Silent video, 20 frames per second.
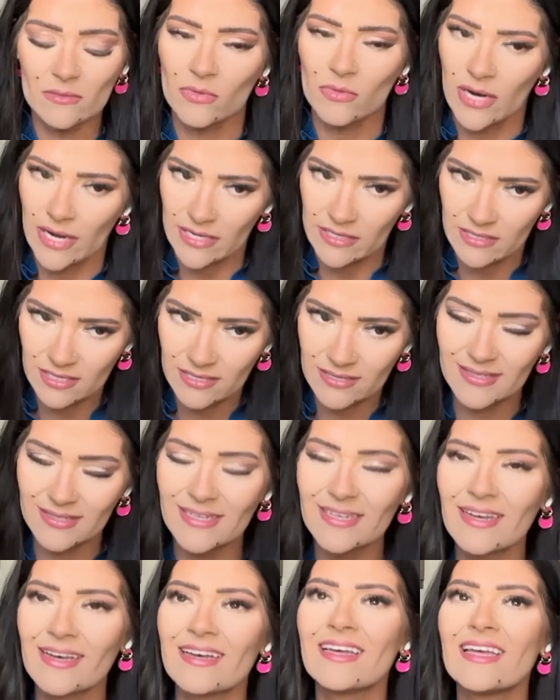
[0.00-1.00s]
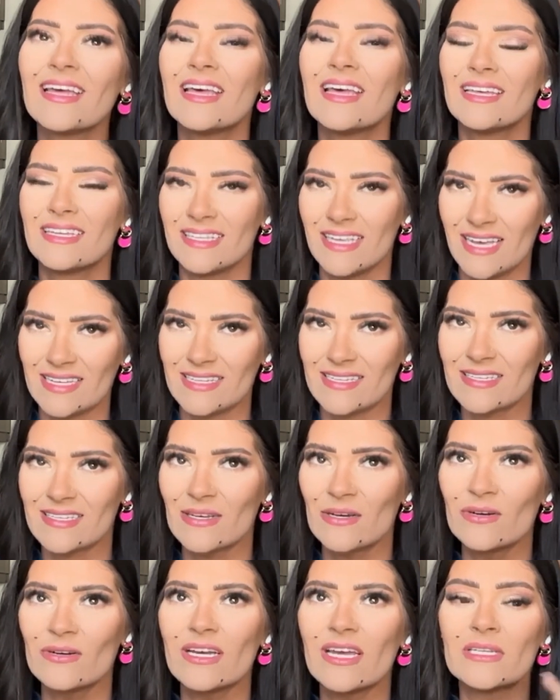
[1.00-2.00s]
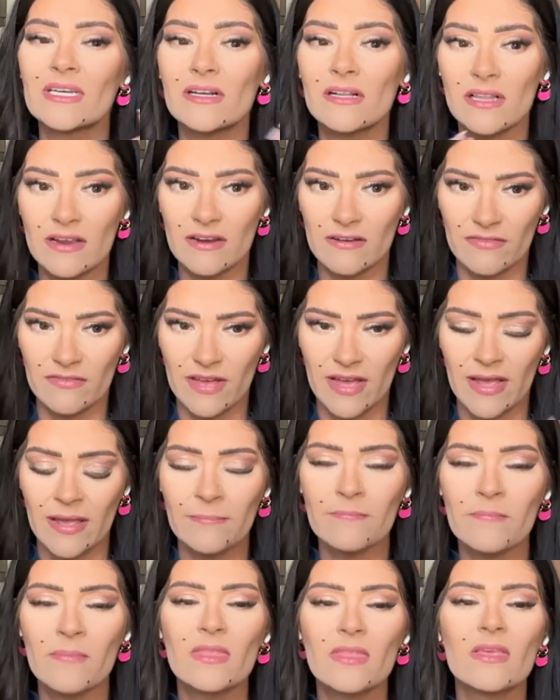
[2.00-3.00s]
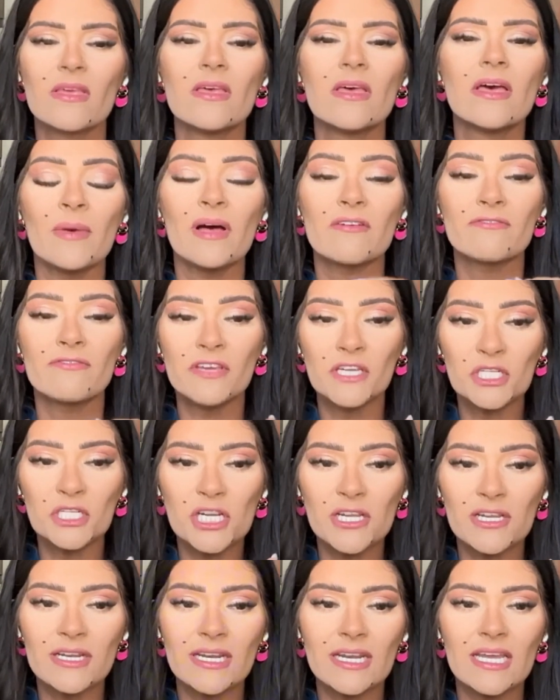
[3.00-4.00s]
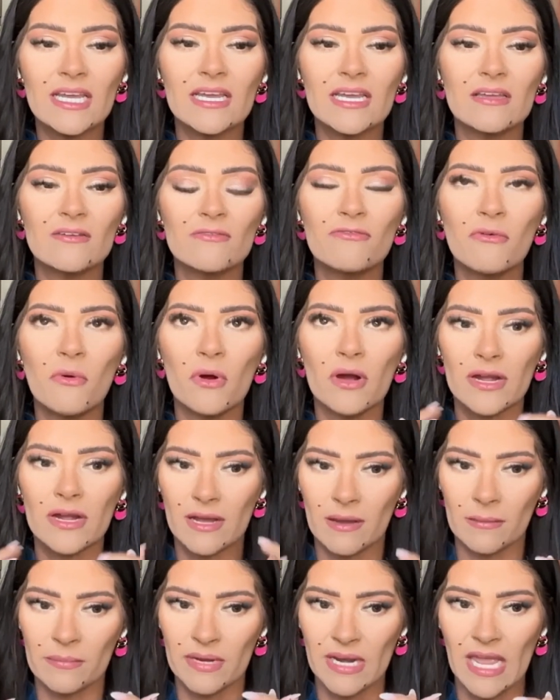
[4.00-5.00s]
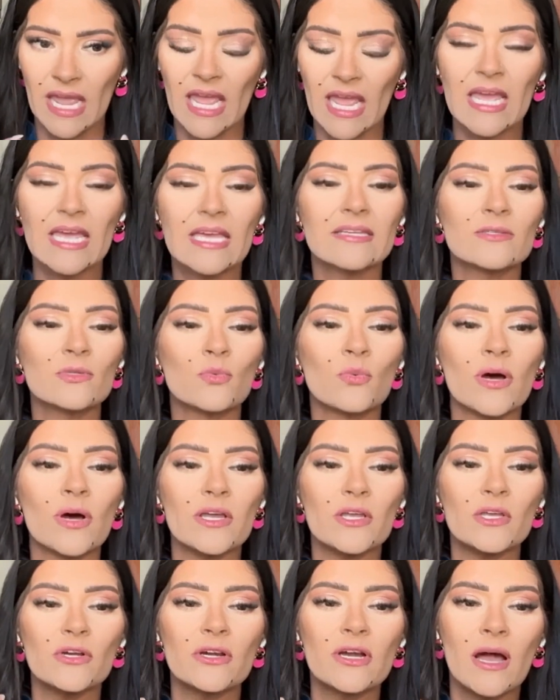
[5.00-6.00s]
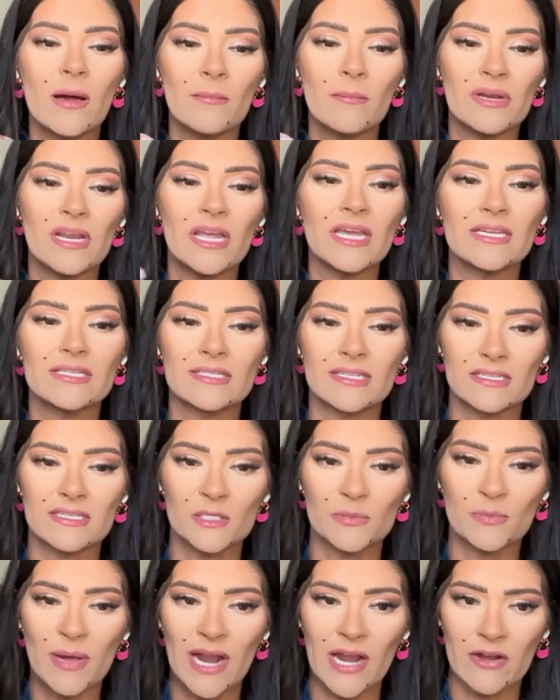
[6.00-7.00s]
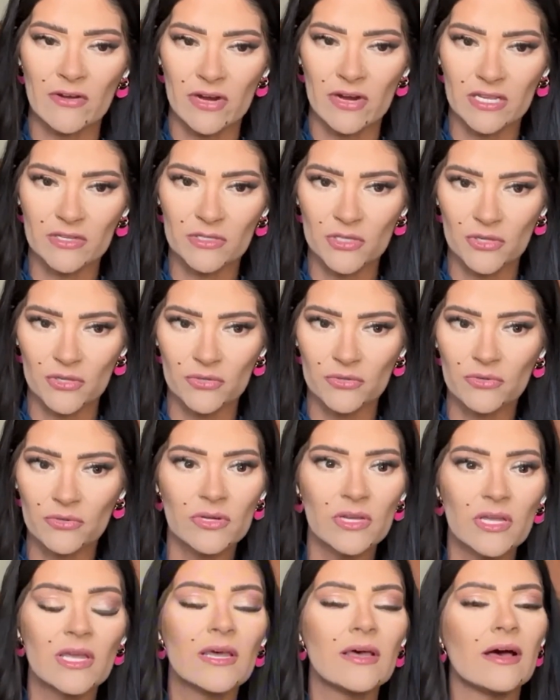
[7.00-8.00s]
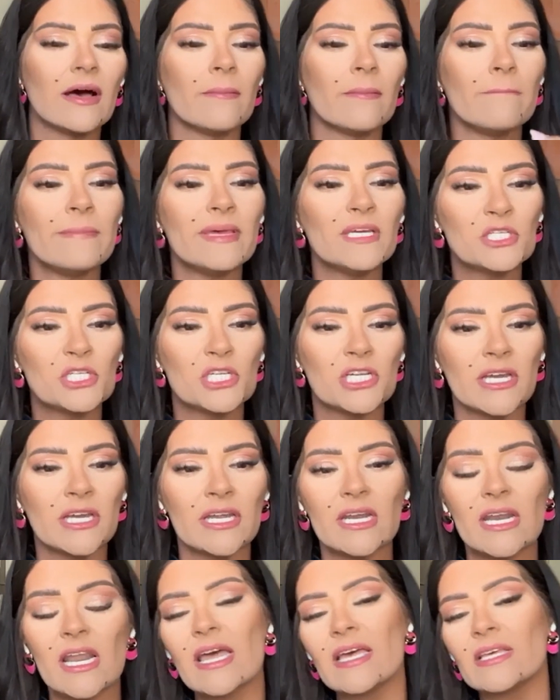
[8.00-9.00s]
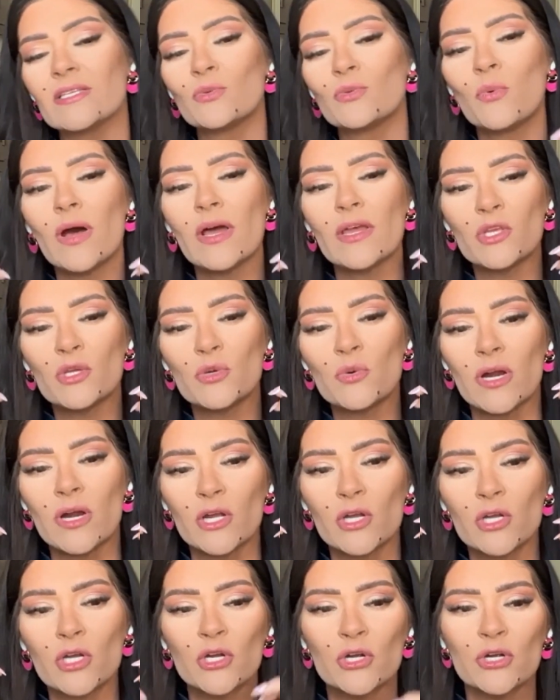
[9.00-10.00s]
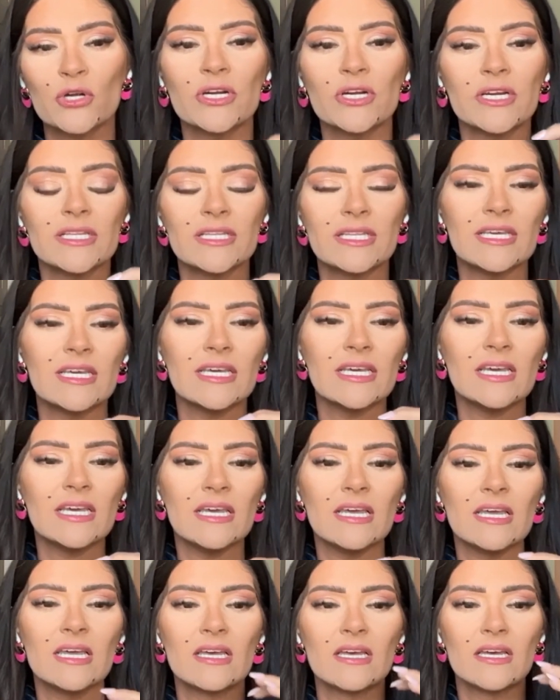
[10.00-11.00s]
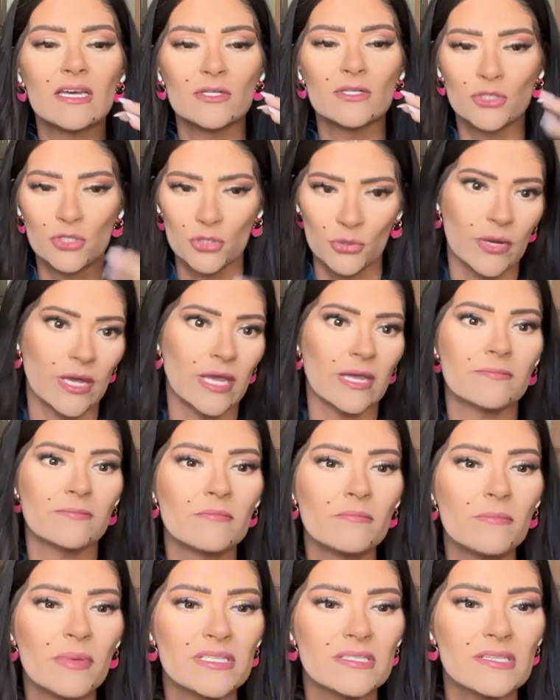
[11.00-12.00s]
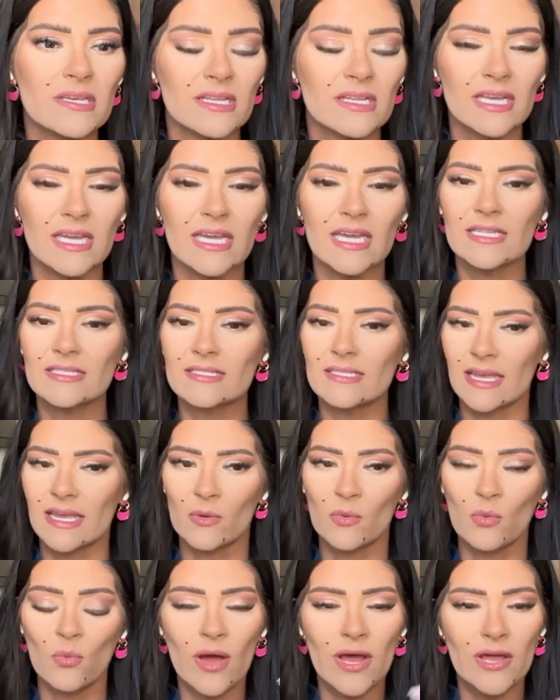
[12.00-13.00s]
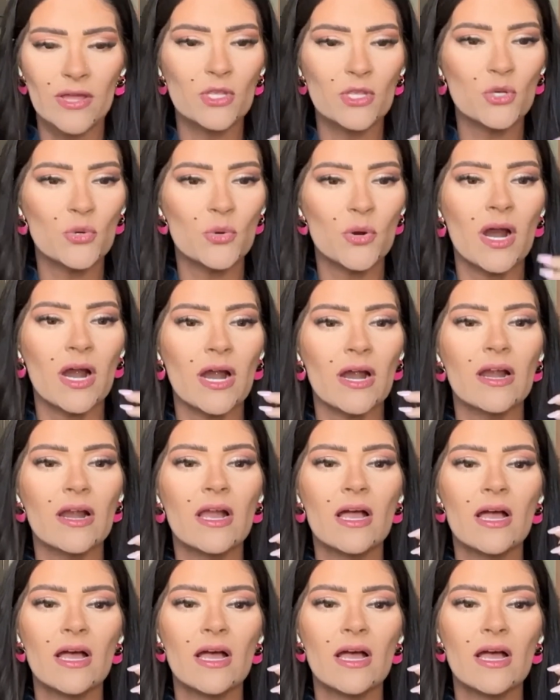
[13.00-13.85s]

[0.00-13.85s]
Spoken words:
Right. Yes. So to clarify, a vision for a company is what your company is aspiring to. A mission is what you are currently doing. Basically, it's like what you are